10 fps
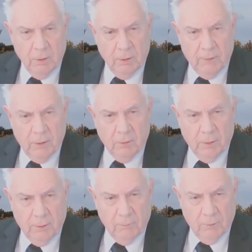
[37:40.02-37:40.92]
They,
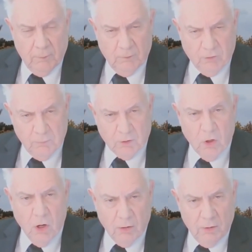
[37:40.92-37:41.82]
from the
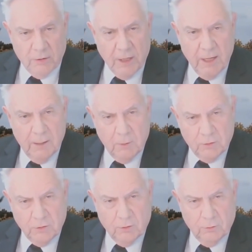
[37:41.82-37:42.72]
garden time
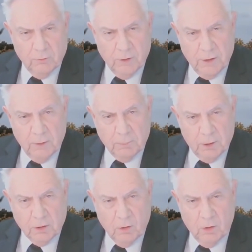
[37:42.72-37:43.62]
until the day of
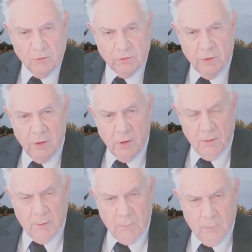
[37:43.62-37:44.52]
Pentecost,
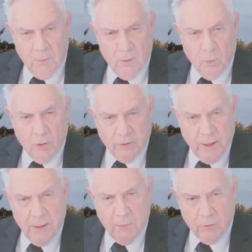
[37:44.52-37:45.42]
they, there were a
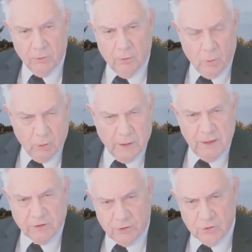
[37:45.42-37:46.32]
time or two, there were
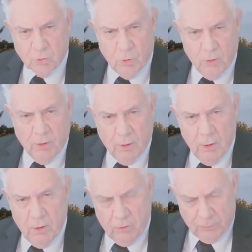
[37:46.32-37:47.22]
cases where the
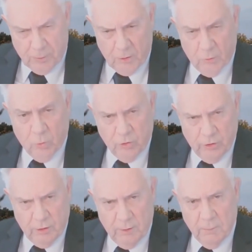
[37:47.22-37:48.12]
Spirit was
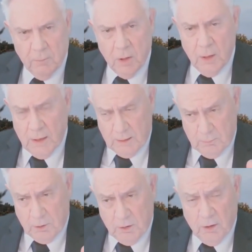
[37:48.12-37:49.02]
in them,
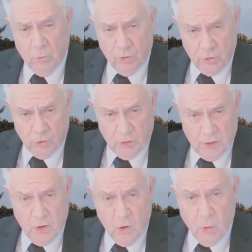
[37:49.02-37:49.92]
but it was usually
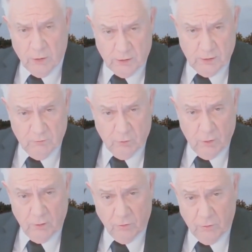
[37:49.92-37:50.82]
an anointing for
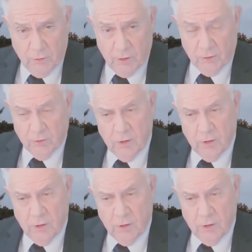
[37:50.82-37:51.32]
different things.